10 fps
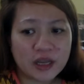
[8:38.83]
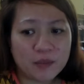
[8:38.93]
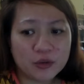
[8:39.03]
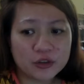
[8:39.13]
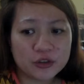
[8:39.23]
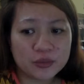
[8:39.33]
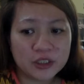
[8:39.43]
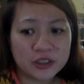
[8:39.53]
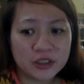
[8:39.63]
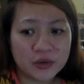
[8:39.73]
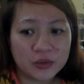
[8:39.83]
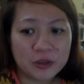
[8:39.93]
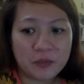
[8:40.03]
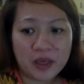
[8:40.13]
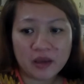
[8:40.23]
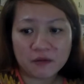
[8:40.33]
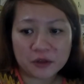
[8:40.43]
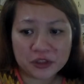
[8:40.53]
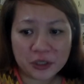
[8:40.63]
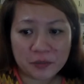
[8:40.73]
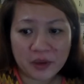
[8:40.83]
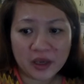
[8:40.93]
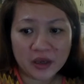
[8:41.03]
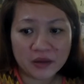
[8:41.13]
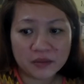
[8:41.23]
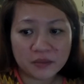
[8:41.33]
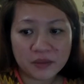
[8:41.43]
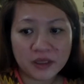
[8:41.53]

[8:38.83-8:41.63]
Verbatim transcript: tapos since they're only paying for shipping,